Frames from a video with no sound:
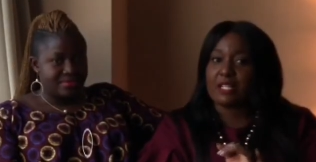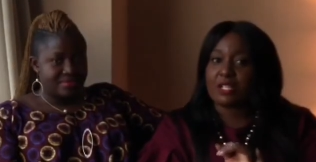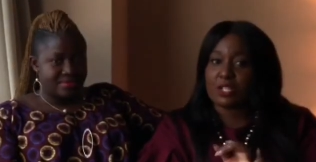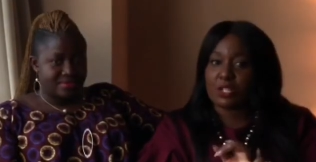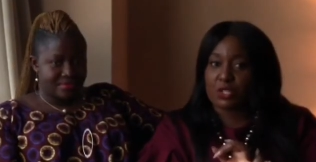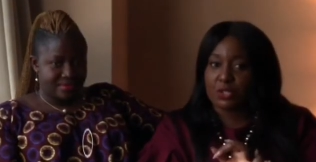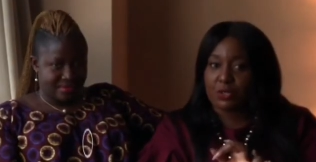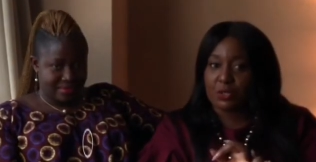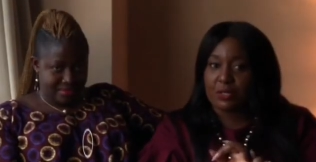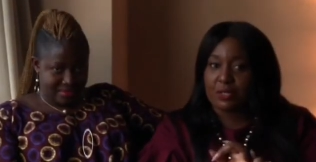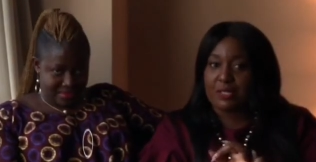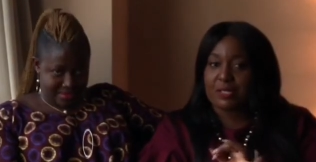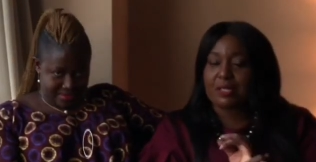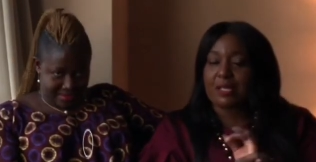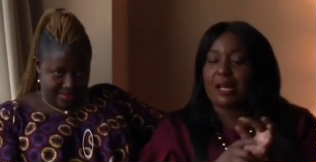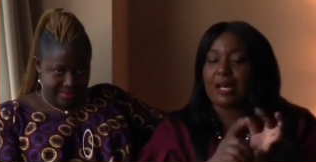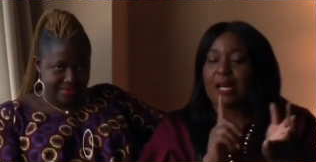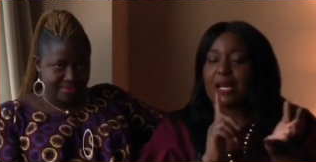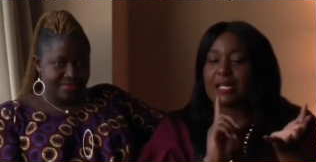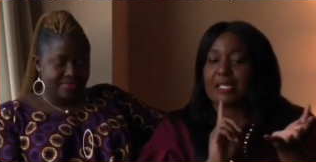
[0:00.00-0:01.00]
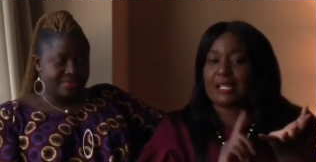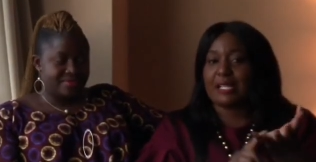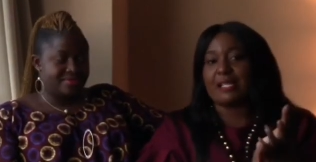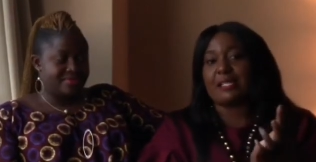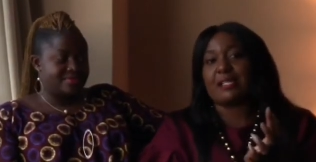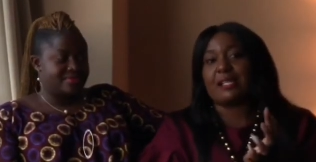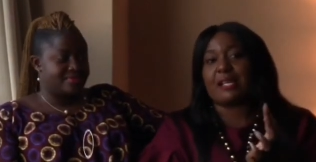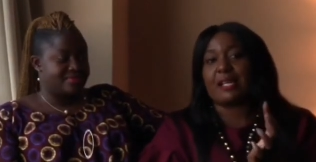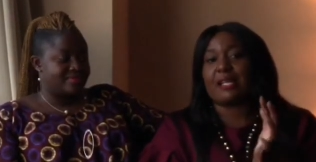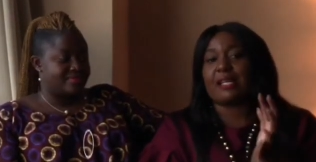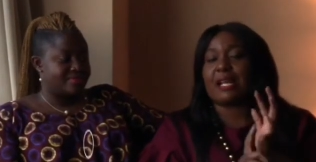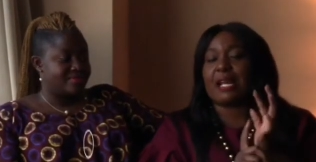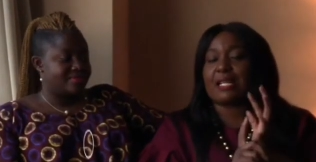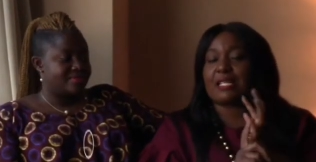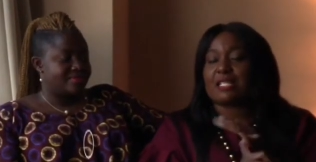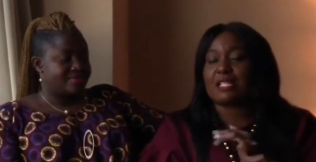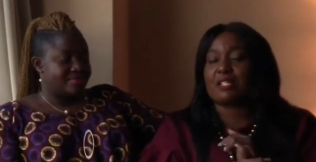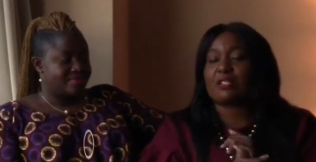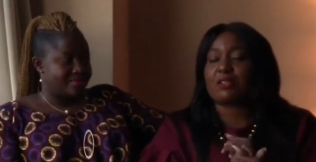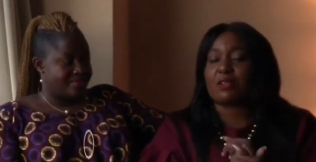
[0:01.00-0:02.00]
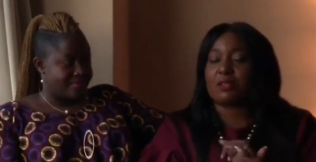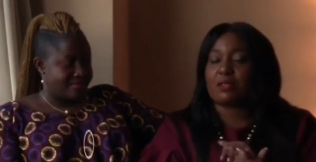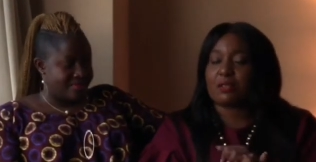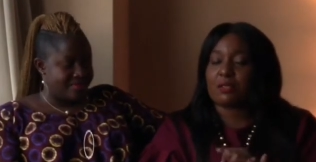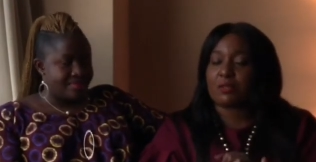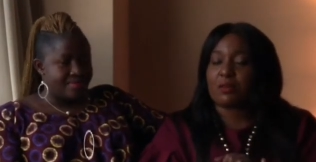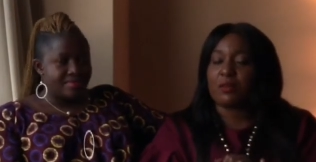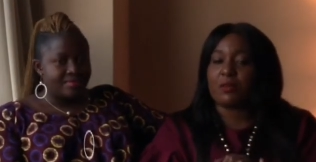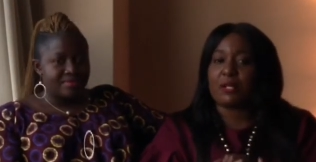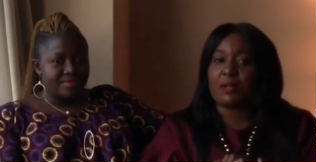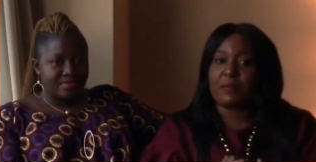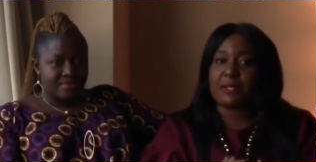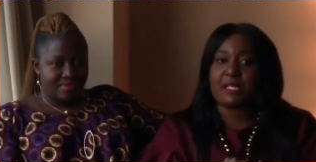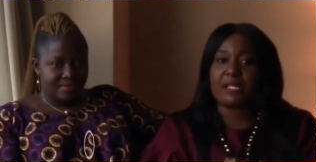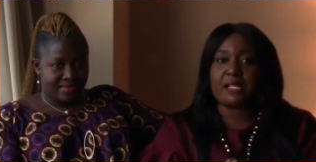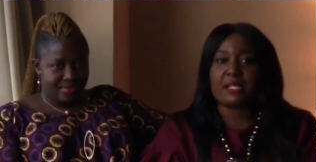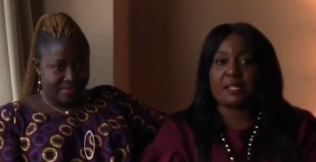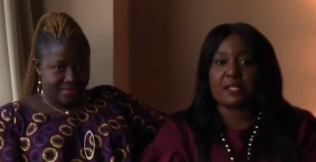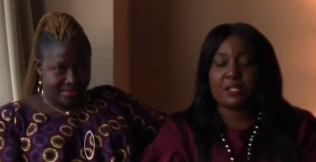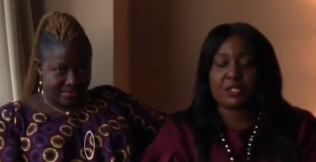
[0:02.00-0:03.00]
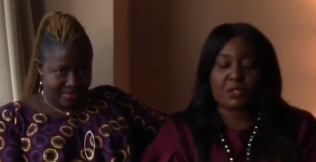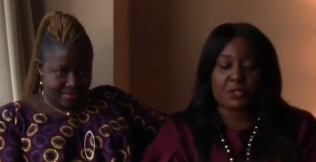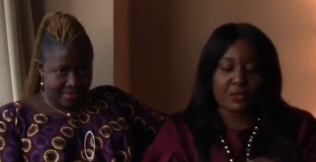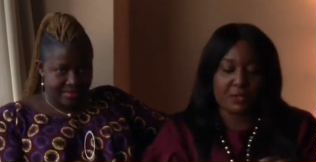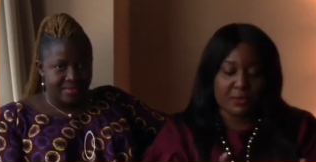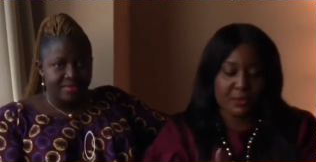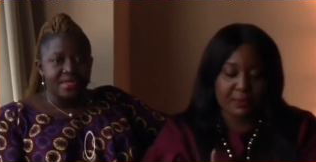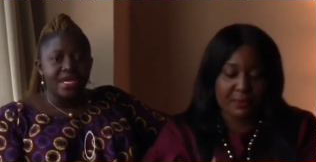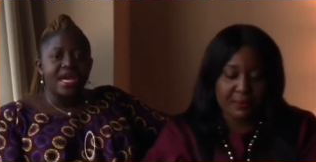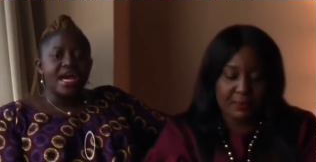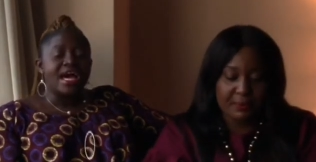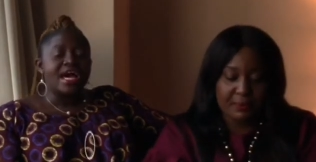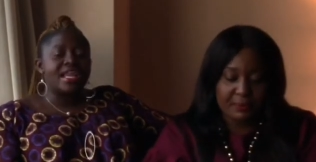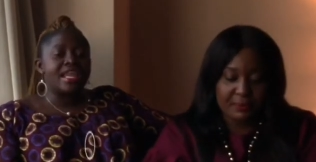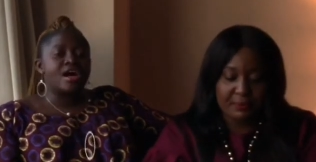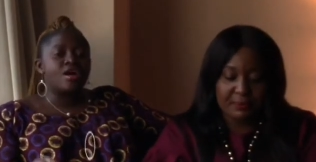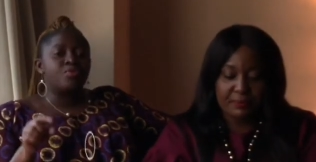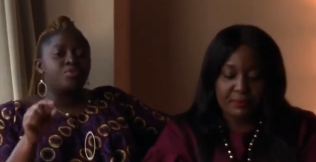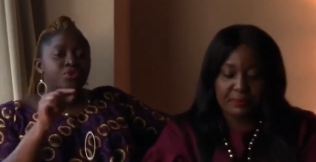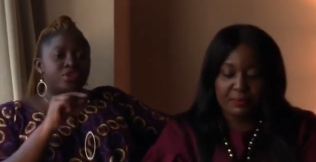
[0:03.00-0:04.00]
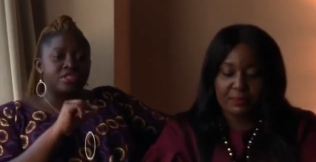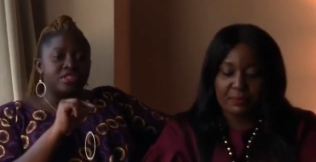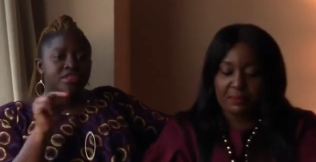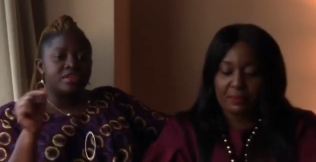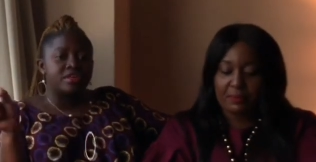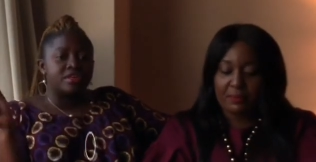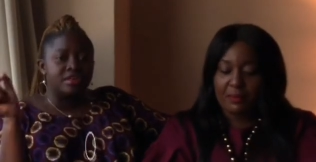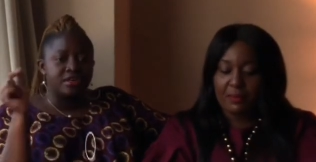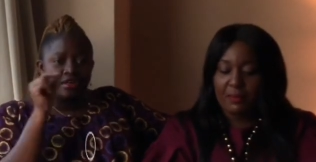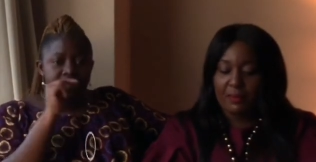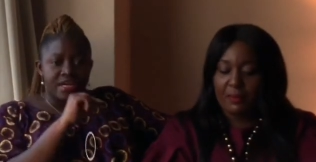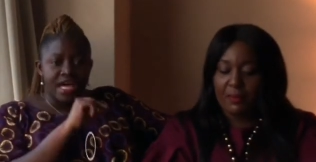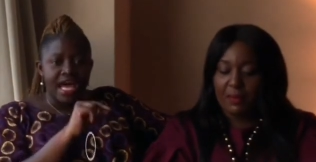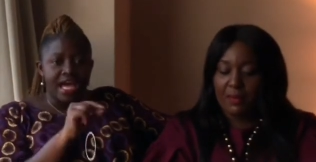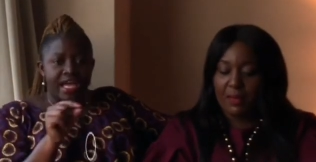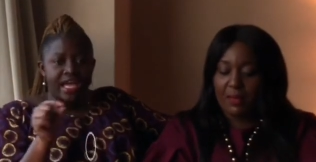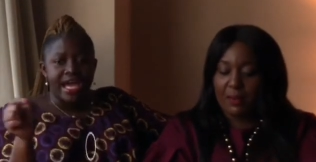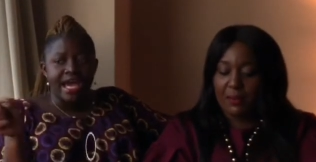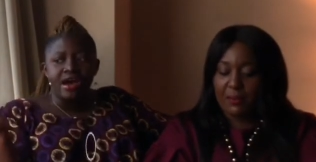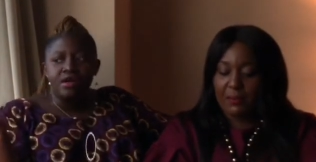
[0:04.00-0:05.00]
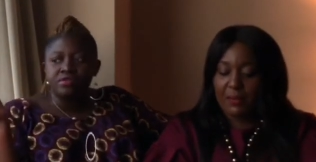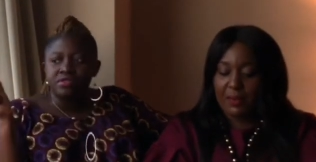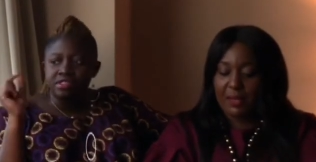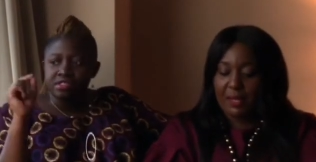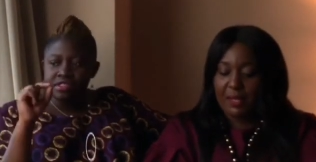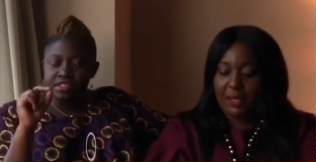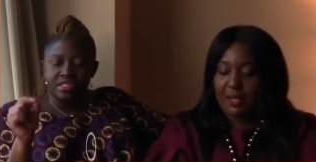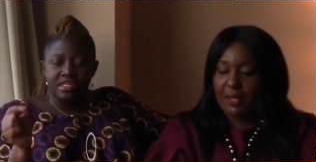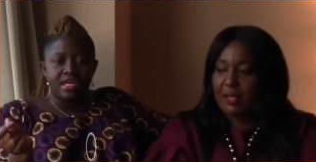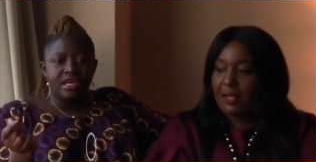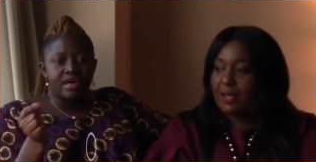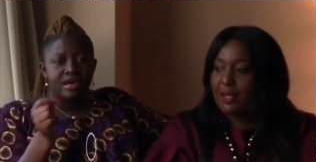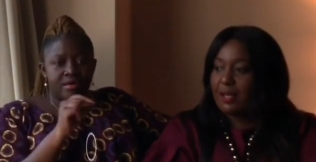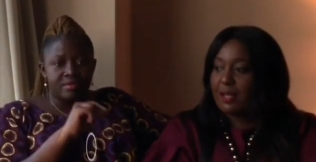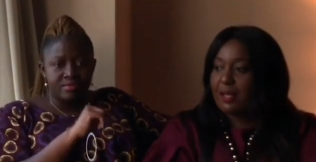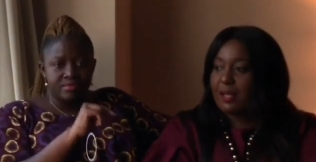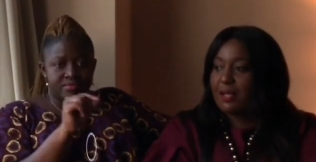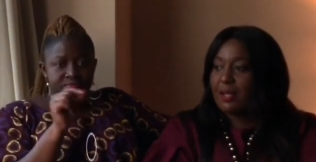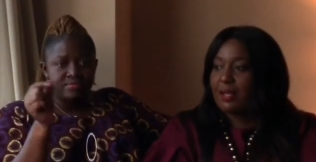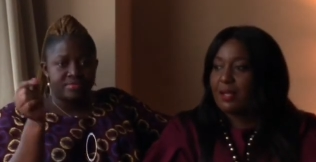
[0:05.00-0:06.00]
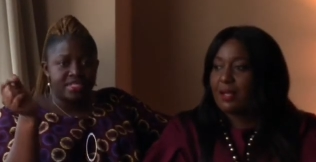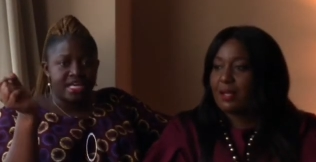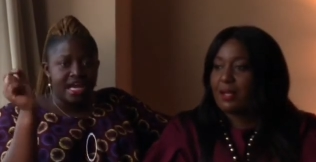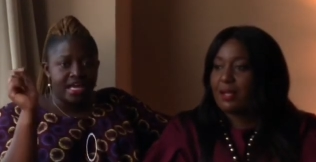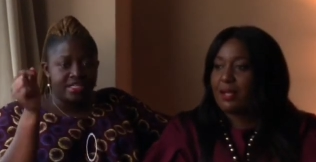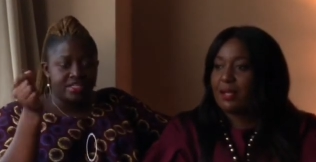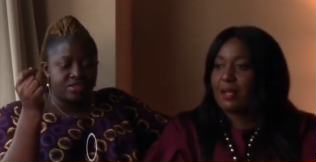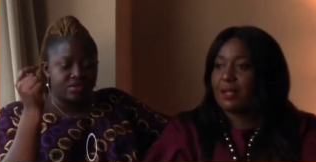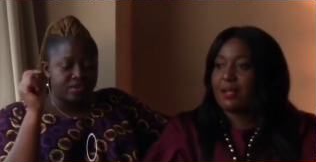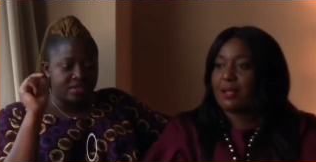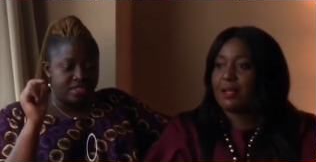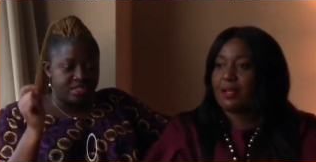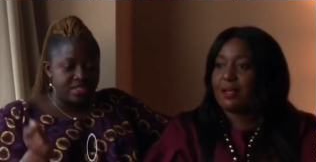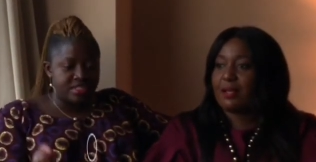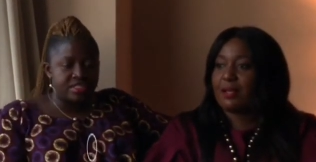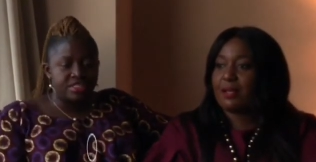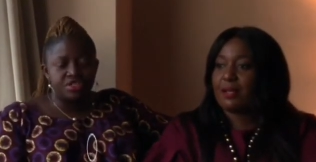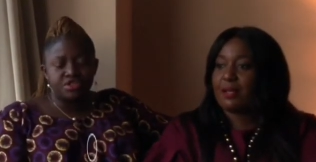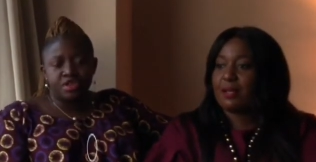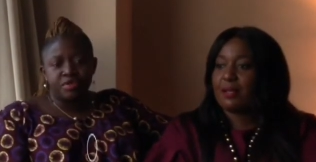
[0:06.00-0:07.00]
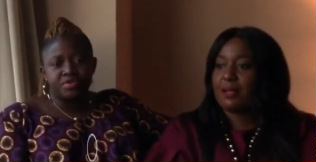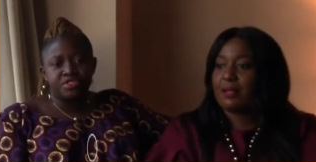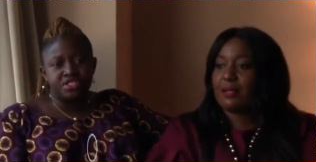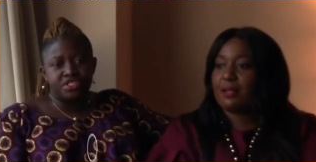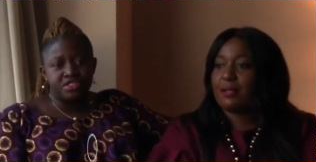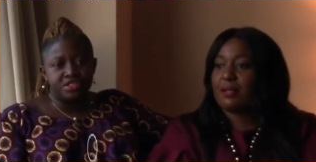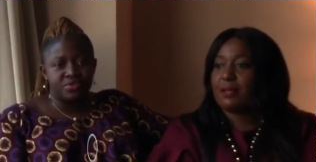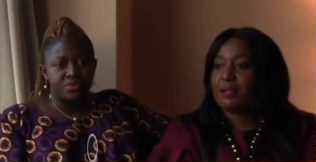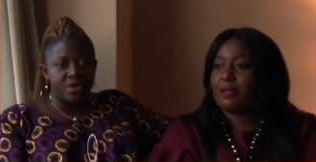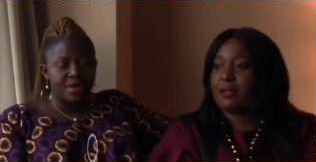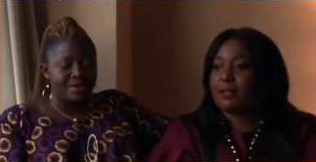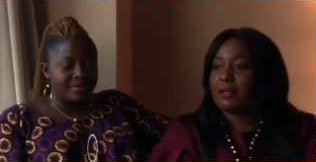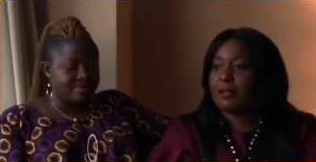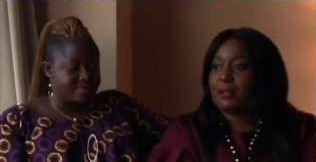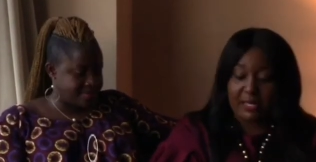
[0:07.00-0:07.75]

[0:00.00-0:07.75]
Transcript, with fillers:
Speaker 1: editions. I say it again at JIDZ_limited editions.
Speaker 2: And I'll put the account title in the description as well.